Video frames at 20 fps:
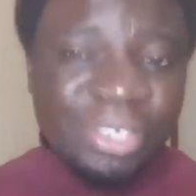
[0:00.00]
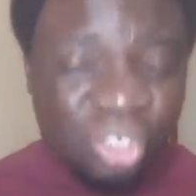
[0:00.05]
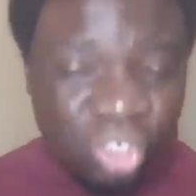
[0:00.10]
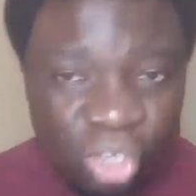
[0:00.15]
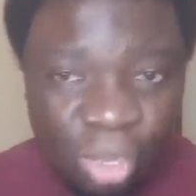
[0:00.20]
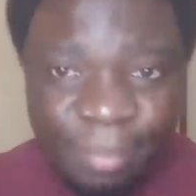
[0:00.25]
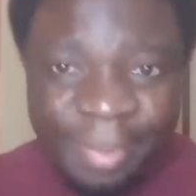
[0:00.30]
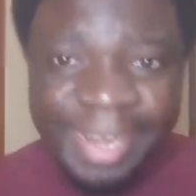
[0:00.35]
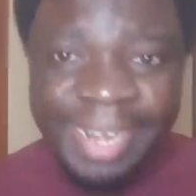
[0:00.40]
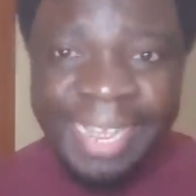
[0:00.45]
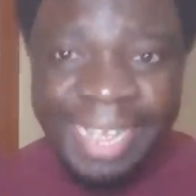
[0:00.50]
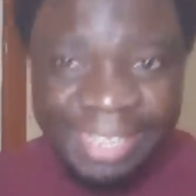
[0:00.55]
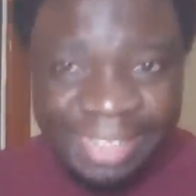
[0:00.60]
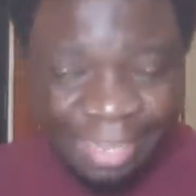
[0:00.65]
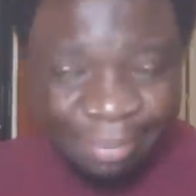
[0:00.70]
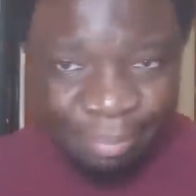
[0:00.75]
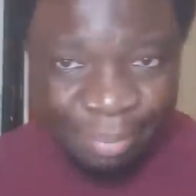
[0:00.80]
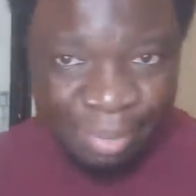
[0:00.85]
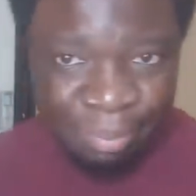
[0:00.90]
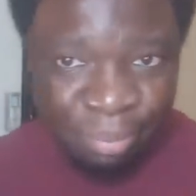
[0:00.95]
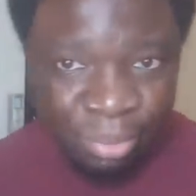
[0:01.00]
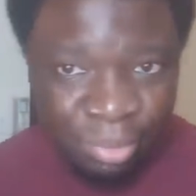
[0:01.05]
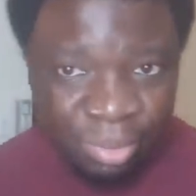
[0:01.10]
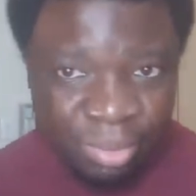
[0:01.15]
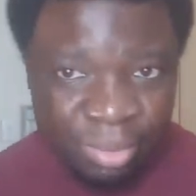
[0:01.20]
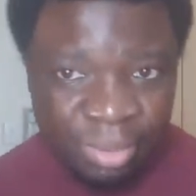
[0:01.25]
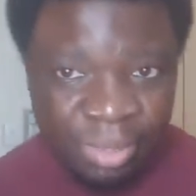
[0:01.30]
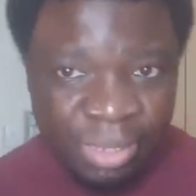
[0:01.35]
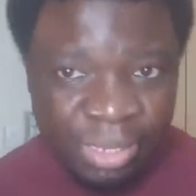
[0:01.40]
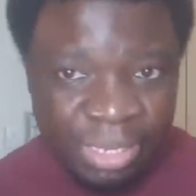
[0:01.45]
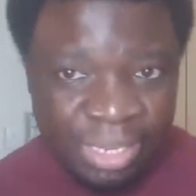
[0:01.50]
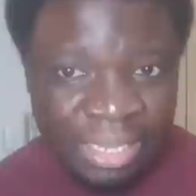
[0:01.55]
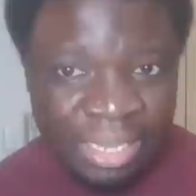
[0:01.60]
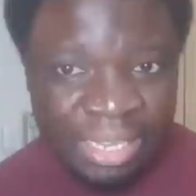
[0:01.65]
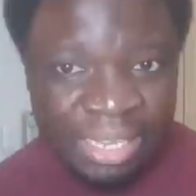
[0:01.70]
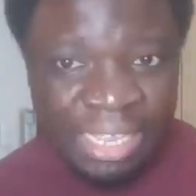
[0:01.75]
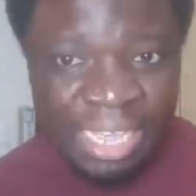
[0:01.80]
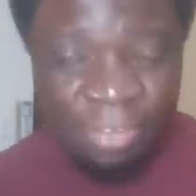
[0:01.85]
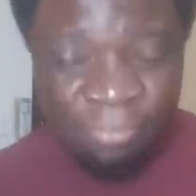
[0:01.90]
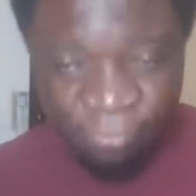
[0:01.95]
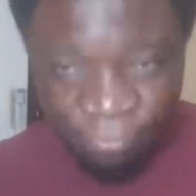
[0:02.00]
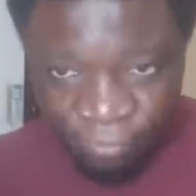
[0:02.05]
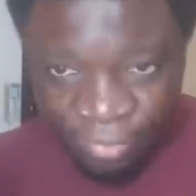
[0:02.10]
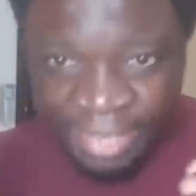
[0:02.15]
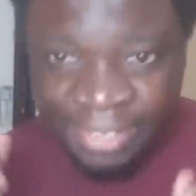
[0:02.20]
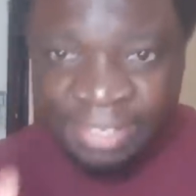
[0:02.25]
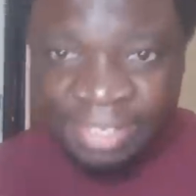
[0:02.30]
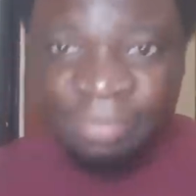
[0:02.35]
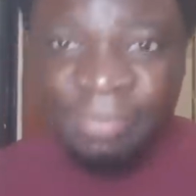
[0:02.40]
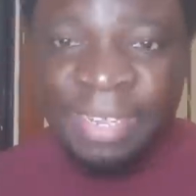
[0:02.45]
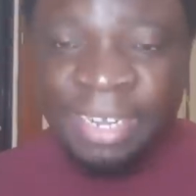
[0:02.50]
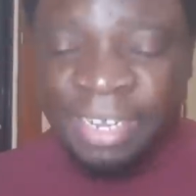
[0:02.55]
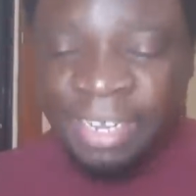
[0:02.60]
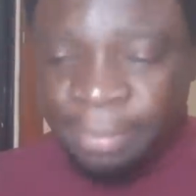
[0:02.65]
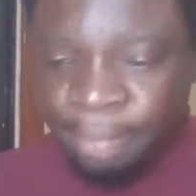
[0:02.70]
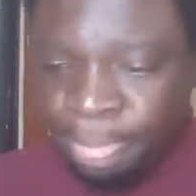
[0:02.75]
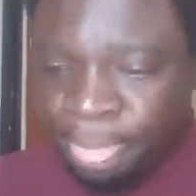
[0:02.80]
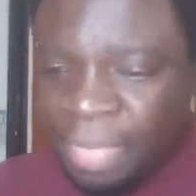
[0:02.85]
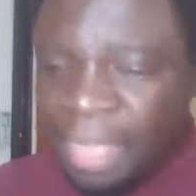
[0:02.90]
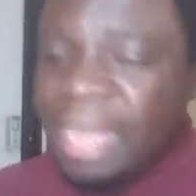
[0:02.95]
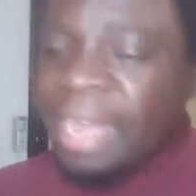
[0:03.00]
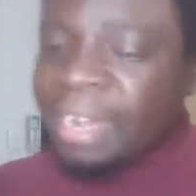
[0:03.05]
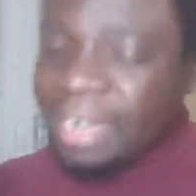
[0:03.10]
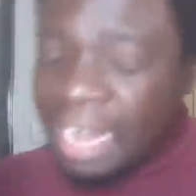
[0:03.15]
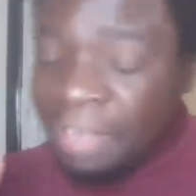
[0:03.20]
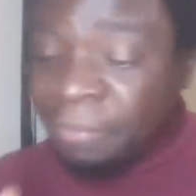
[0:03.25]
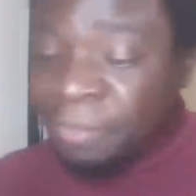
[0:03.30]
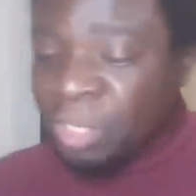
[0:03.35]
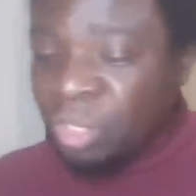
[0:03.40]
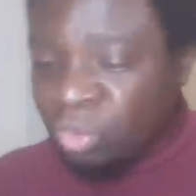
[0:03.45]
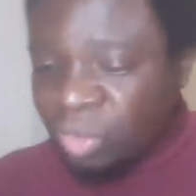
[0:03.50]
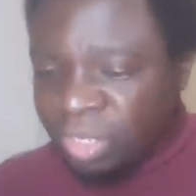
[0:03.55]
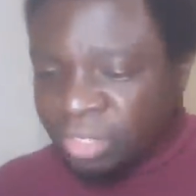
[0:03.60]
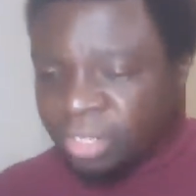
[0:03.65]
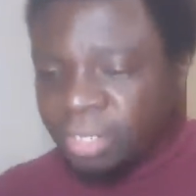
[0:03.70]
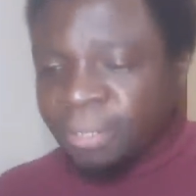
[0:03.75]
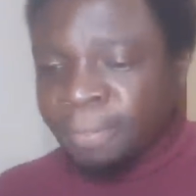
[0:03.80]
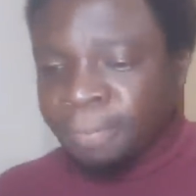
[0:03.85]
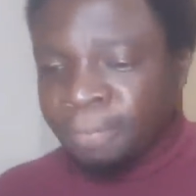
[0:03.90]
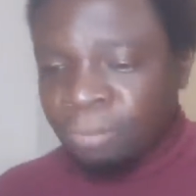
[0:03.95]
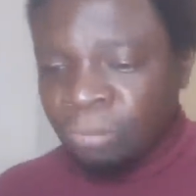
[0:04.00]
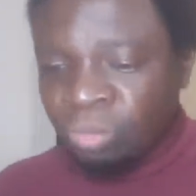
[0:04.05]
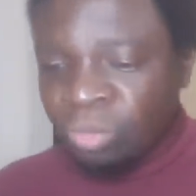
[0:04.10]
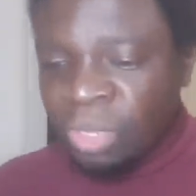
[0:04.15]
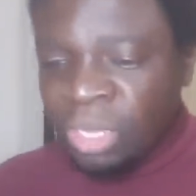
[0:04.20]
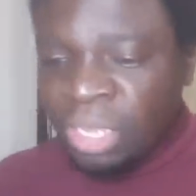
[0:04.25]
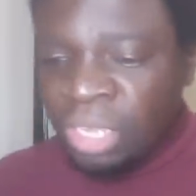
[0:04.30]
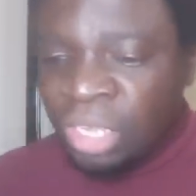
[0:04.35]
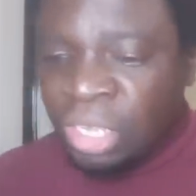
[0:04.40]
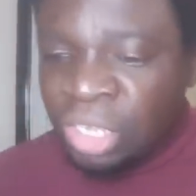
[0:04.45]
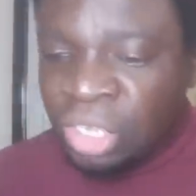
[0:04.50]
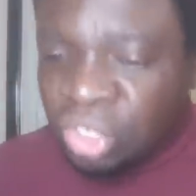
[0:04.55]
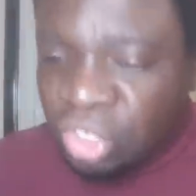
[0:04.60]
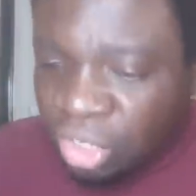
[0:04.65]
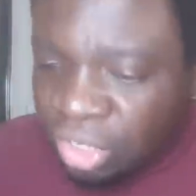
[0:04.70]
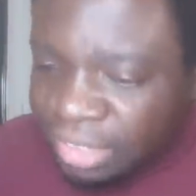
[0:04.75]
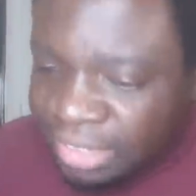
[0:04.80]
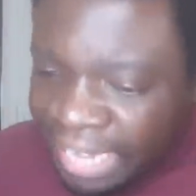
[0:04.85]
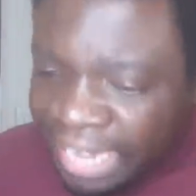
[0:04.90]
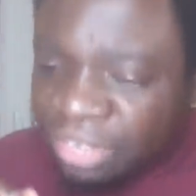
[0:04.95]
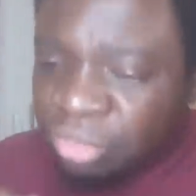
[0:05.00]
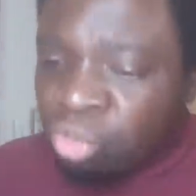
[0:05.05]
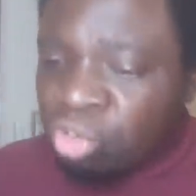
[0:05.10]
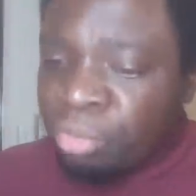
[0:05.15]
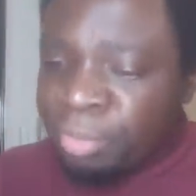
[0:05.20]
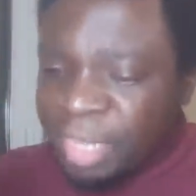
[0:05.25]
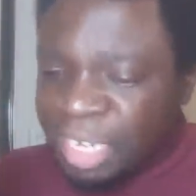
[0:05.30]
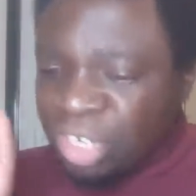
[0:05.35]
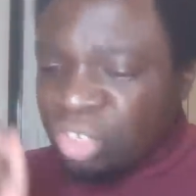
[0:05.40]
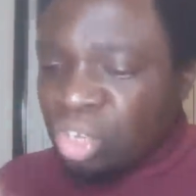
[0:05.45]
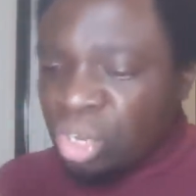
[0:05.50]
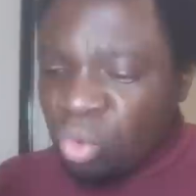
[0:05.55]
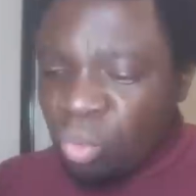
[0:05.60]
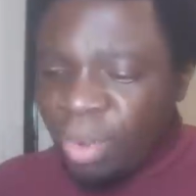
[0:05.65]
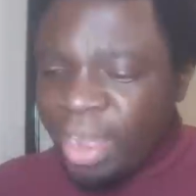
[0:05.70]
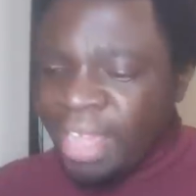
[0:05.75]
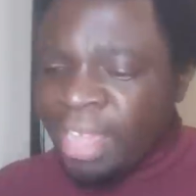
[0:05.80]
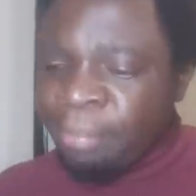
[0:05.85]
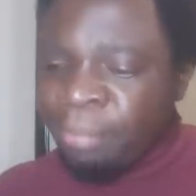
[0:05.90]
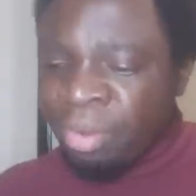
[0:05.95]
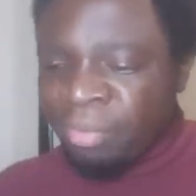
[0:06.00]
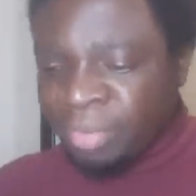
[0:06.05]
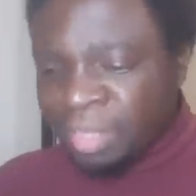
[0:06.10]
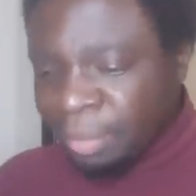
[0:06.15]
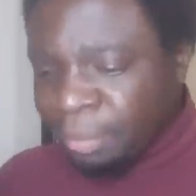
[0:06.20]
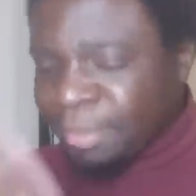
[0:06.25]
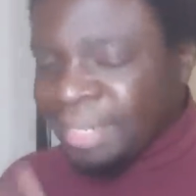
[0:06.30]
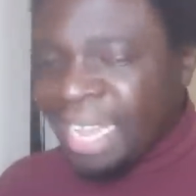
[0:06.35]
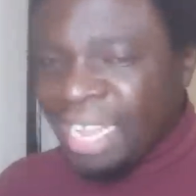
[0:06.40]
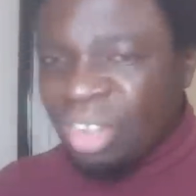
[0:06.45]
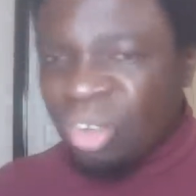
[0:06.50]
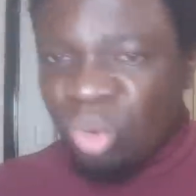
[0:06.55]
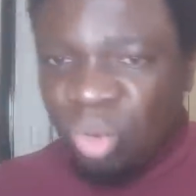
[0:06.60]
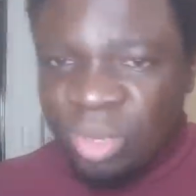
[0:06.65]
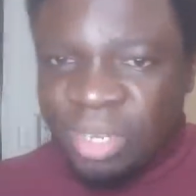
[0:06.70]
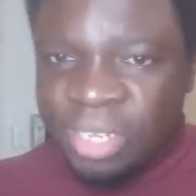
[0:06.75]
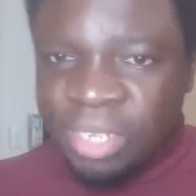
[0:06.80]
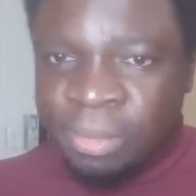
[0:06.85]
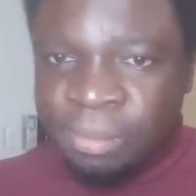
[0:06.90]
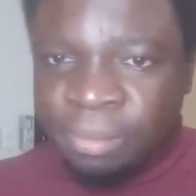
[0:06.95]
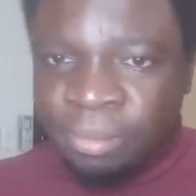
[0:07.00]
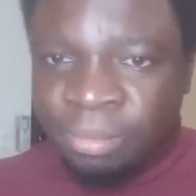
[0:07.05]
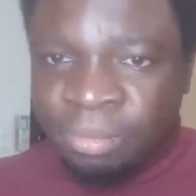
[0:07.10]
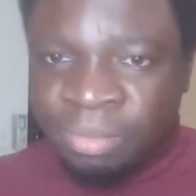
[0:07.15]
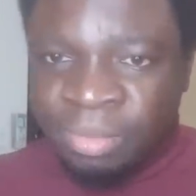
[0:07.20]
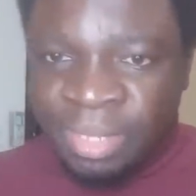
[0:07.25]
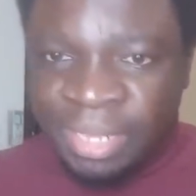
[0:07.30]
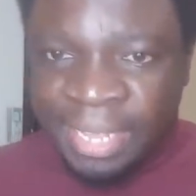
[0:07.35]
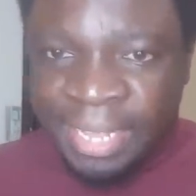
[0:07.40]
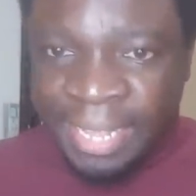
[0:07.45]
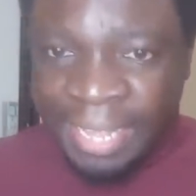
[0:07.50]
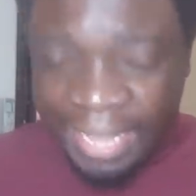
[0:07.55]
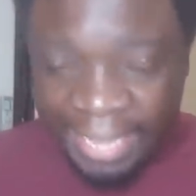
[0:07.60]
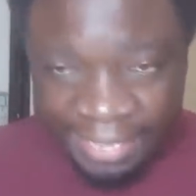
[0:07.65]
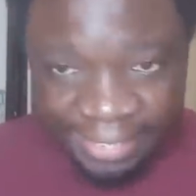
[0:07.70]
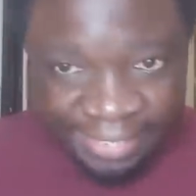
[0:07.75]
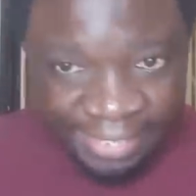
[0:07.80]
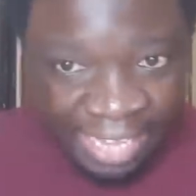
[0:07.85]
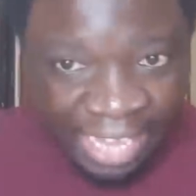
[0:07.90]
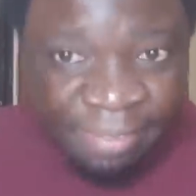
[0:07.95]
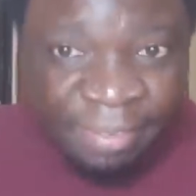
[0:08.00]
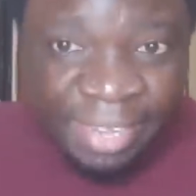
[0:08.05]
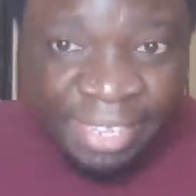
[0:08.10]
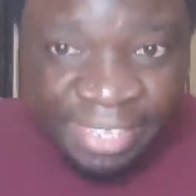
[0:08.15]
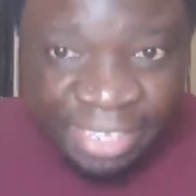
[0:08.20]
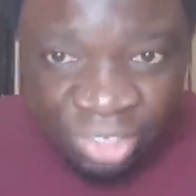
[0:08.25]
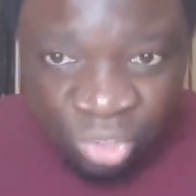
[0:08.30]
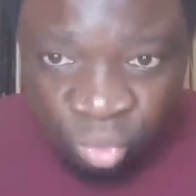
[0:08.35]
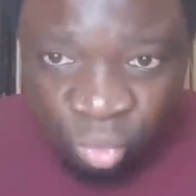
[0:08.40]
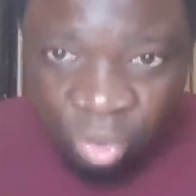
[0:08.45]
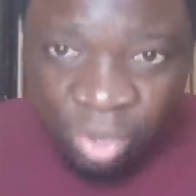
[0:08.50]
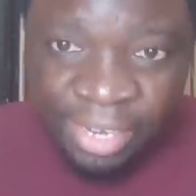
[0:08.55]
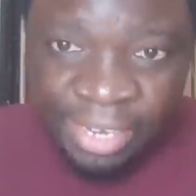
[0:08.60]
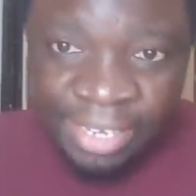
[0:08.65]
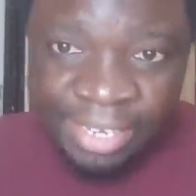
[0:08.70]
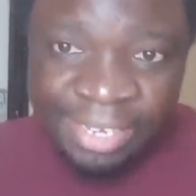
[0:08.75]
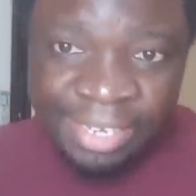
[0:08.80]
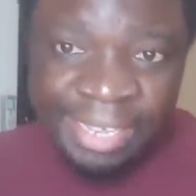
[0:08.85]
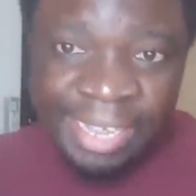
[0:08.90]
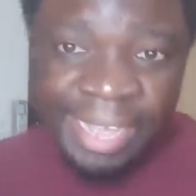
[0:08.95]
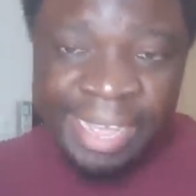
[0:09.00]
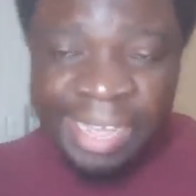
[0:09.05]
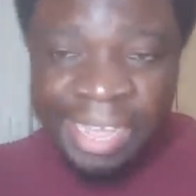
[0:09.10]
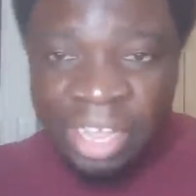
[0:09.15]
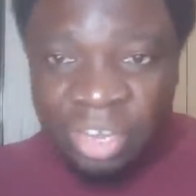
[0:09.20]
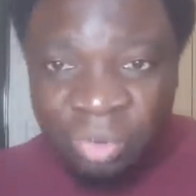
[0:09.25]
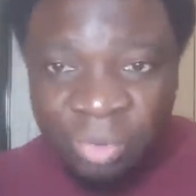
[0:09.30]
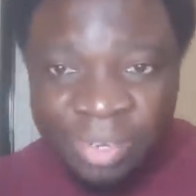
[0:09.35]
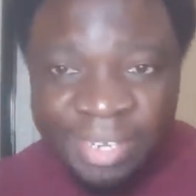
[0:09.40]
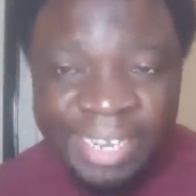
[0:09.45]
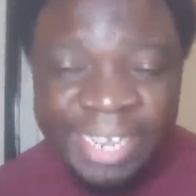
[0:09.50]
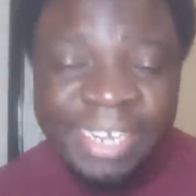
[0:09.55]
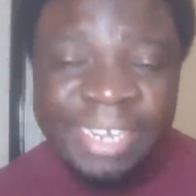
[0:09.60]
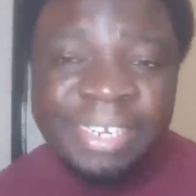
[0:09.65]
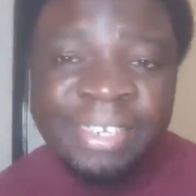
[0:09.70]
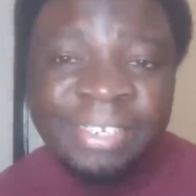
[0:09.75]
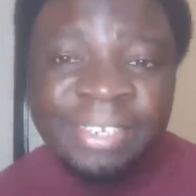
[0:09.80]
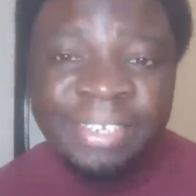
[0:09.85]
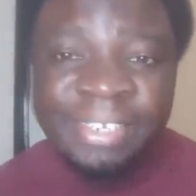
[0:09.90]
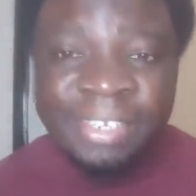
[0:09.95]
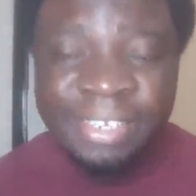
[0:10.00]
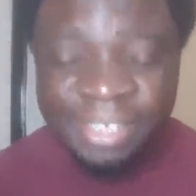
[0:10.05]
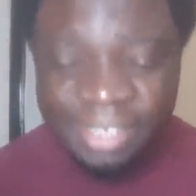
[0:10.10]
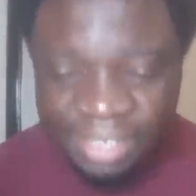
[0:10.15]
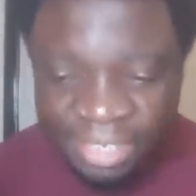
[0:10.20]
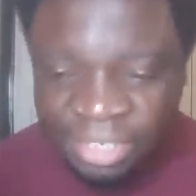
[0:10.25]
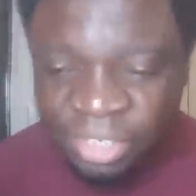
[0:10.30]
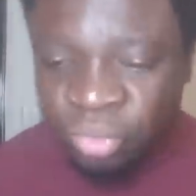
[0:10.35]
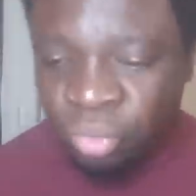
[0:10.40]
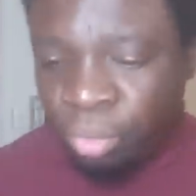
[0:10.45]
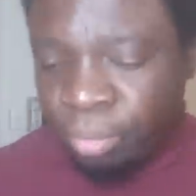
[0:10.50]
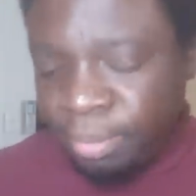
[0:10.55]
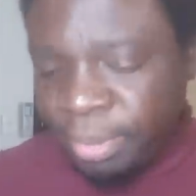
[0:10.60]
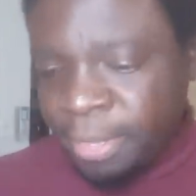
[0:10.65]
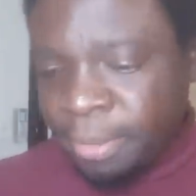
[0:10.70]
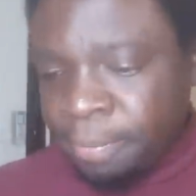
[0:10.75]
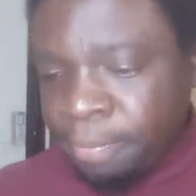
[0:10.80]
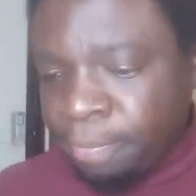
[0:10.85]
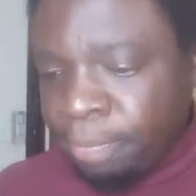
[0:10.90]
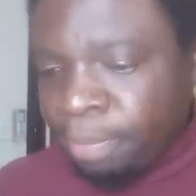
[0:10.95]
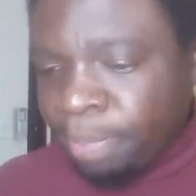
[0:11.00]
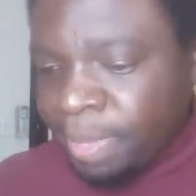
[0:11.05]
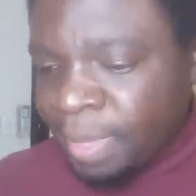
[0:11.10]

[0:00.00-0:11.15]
so many other people, they have faced very rough situation. So that could be the reason why Professor Mutahi Ngunyi is giving this warning to Dennis Itumbi,